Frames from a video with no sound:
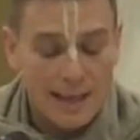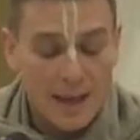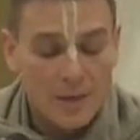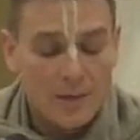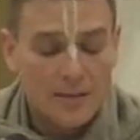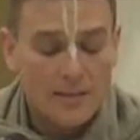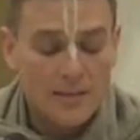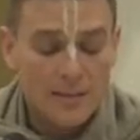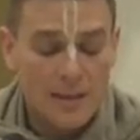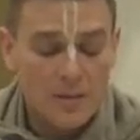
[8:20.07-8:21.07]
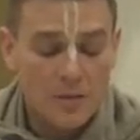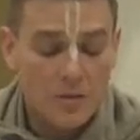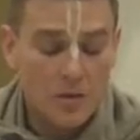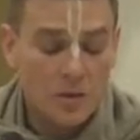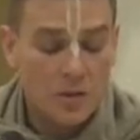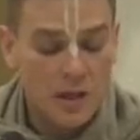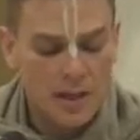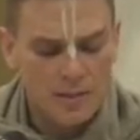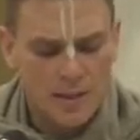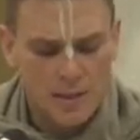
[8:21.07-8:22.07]
cannot understand Krishna
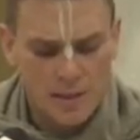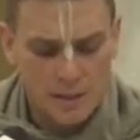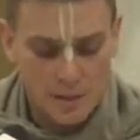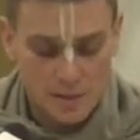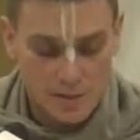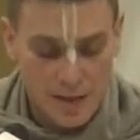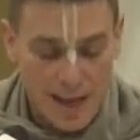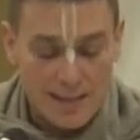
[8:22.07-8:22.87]
as he is.